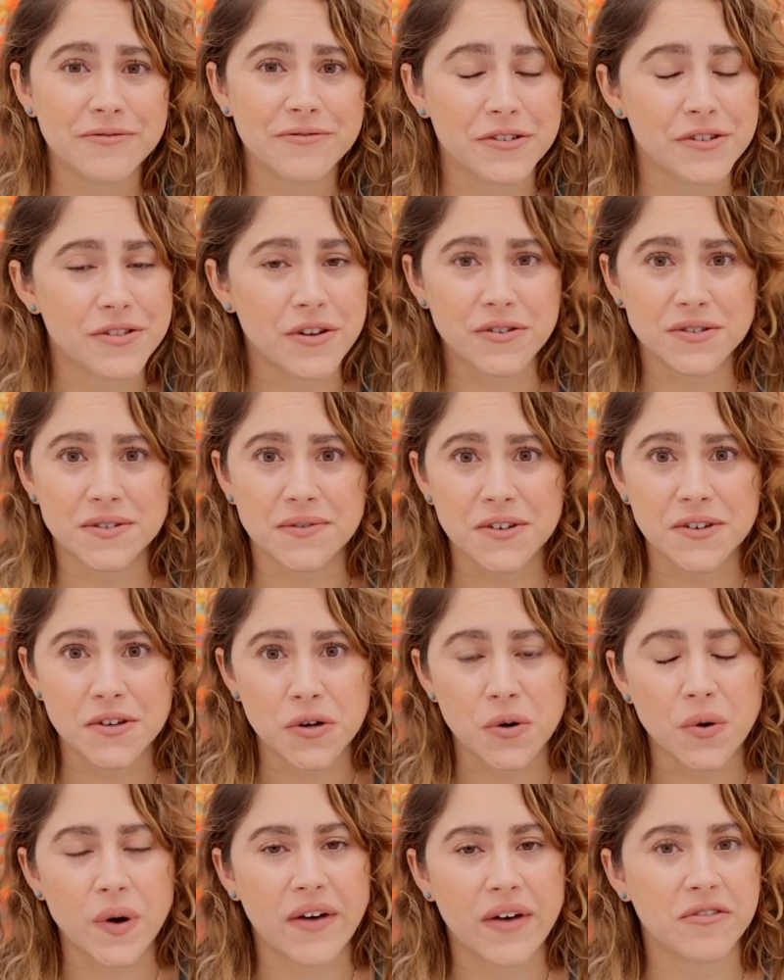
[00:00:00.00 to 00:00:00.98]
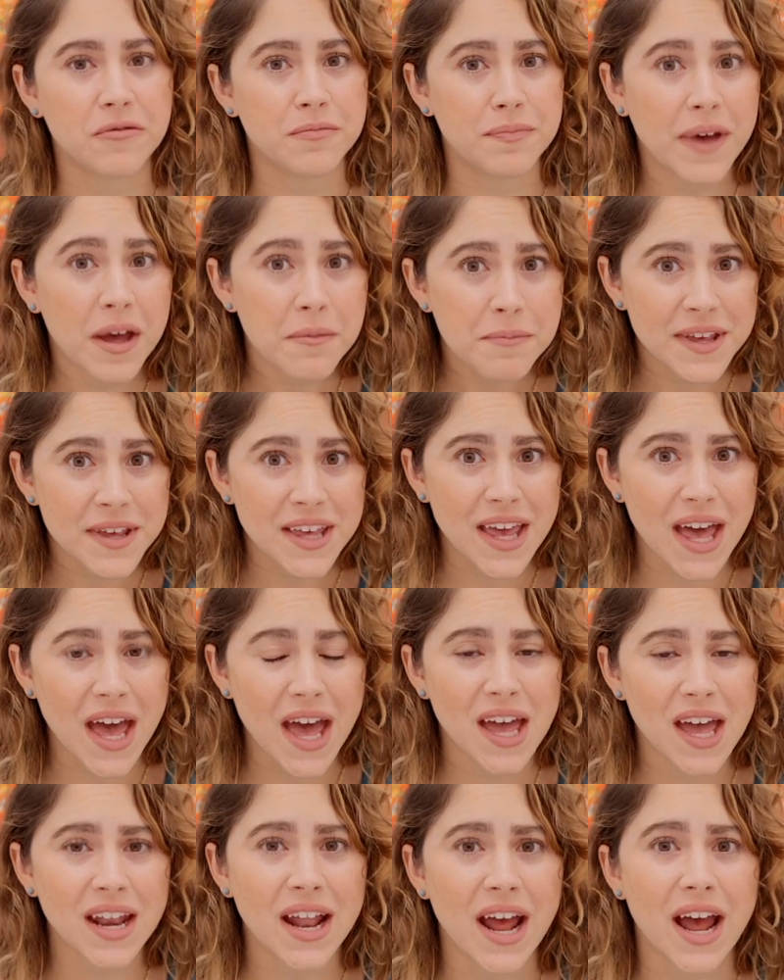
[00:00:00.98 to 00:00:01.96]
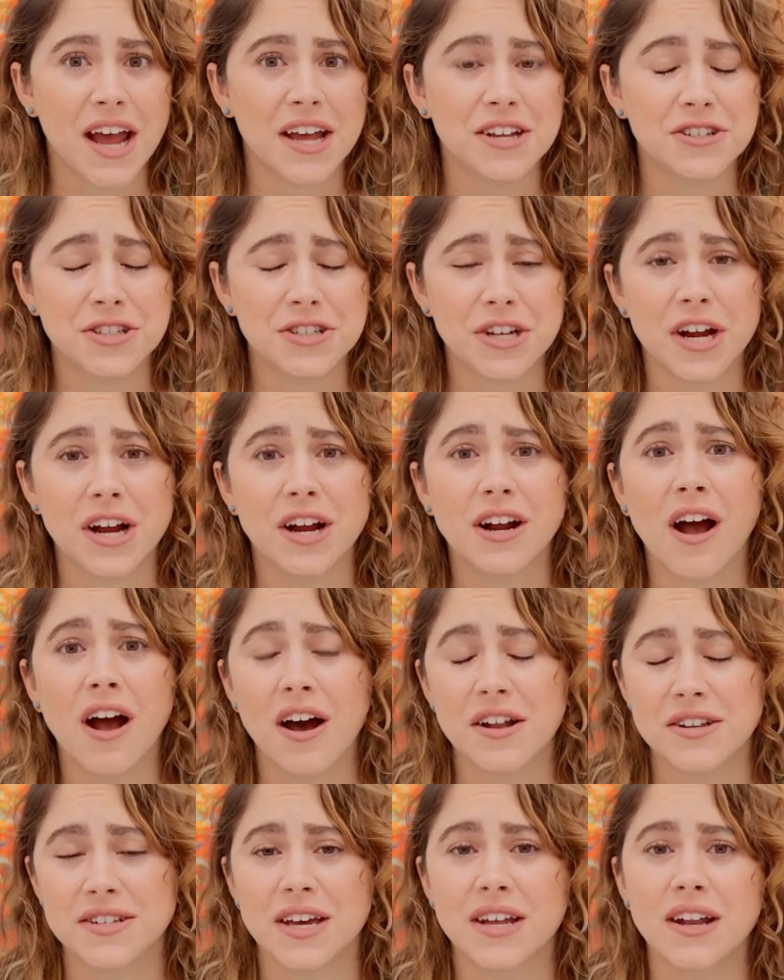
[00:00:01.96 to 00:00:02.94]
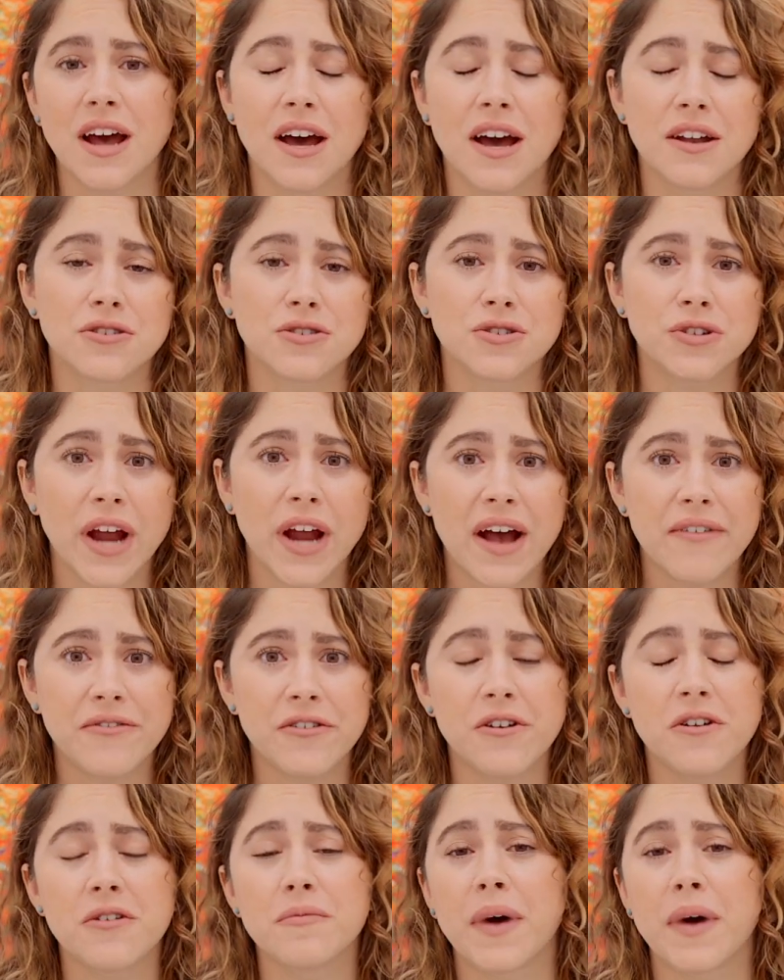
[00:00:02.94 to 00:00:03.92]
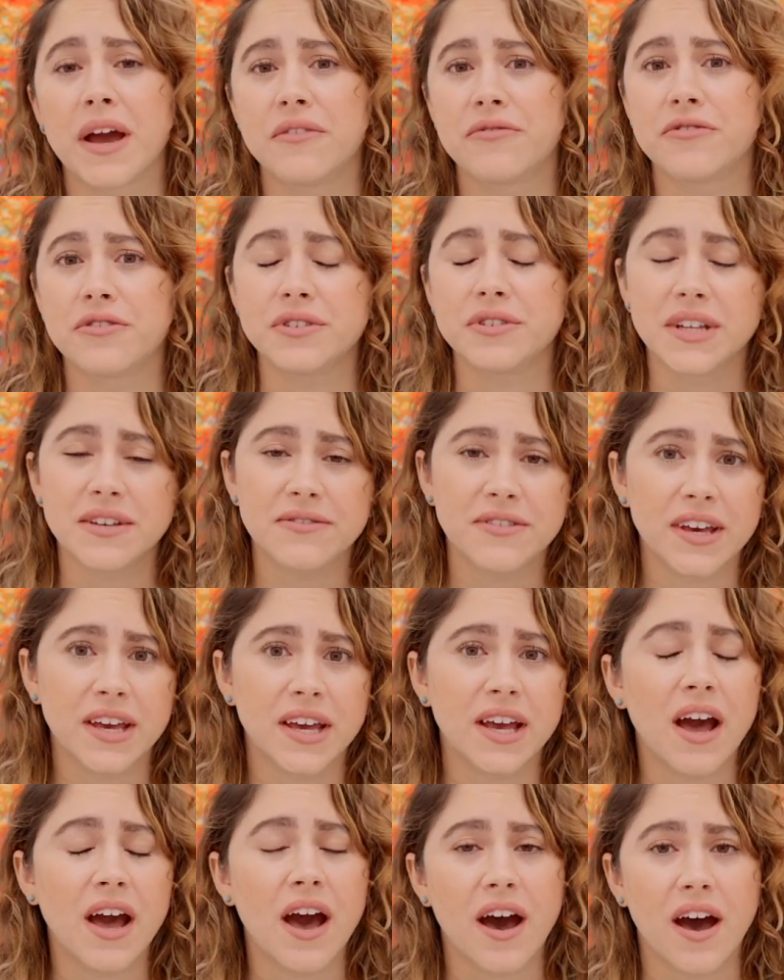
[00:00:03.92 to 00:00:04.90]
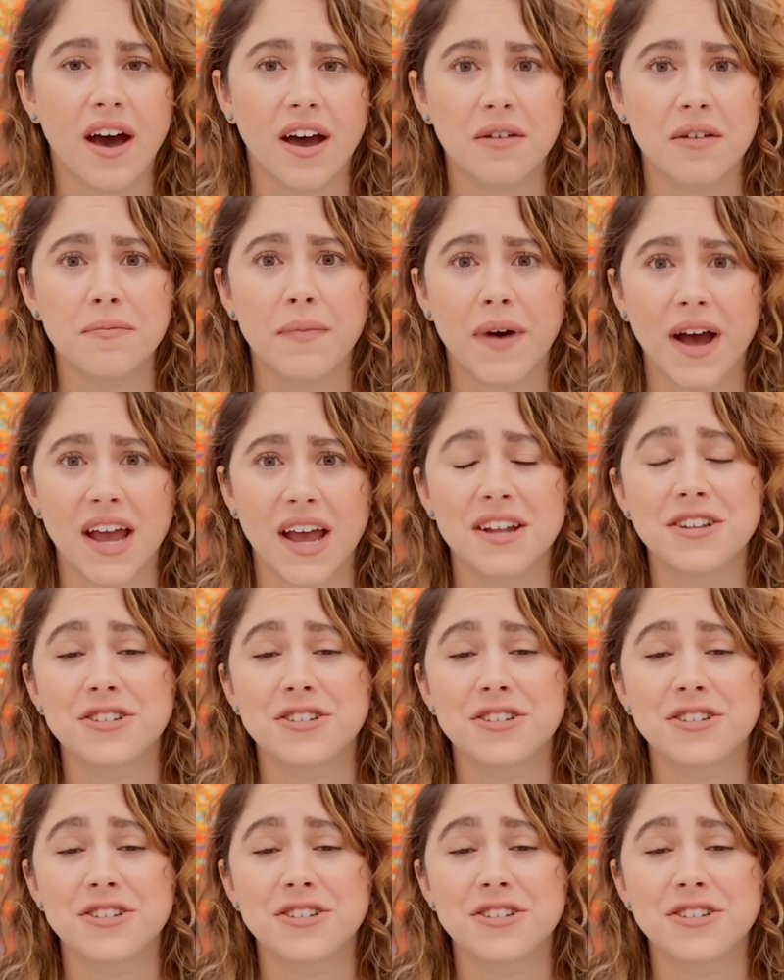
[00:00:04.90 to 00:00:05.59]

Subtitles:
For those of you who haven't met me yet, I share content on travel, mindful living on my